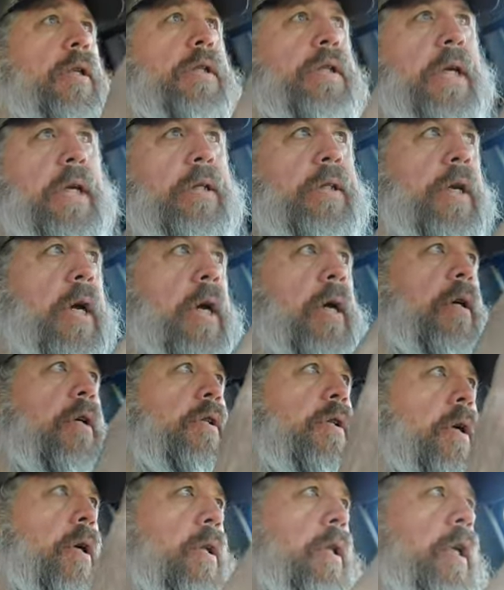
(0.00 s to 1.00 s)
All the
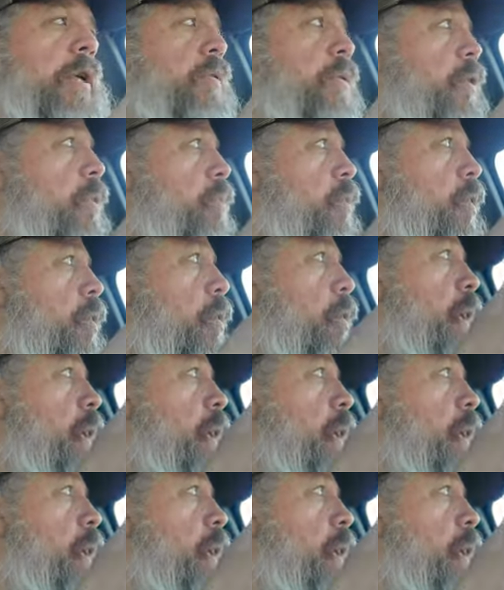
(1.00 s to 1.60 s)
TikTokers, all the YouTube